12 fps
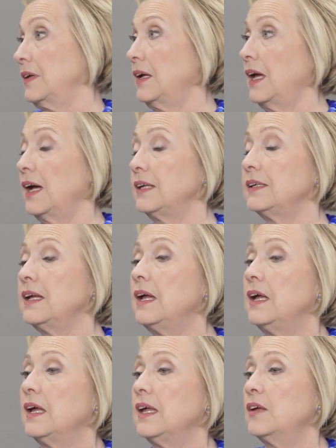and
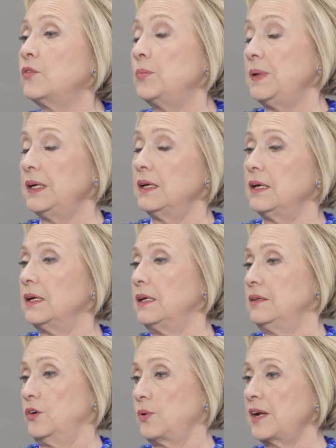it will be
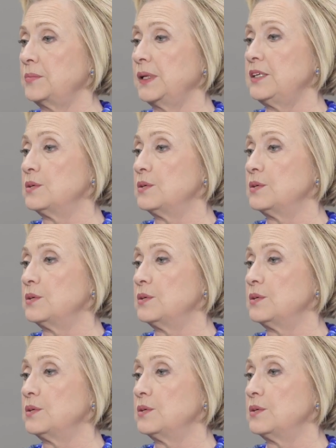incredibly